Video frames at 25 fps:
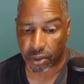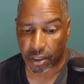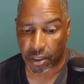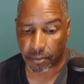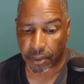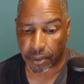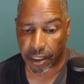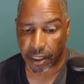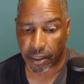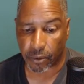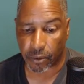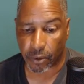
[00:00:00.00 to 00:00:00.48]
to
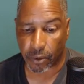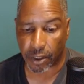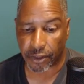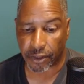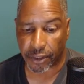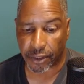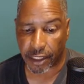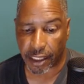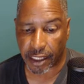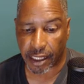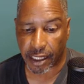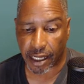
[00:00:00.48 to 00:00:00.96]
be
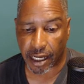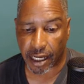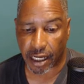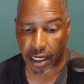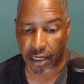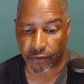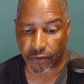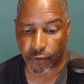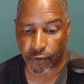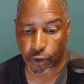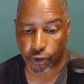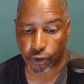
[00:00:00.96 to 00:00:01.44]
with the
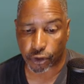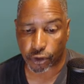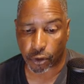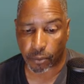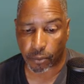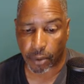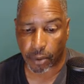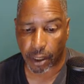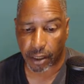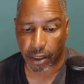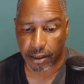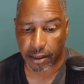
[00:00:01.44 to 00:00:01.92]

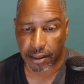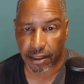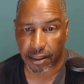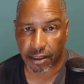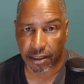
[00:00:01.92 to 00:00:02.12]
VirtualBox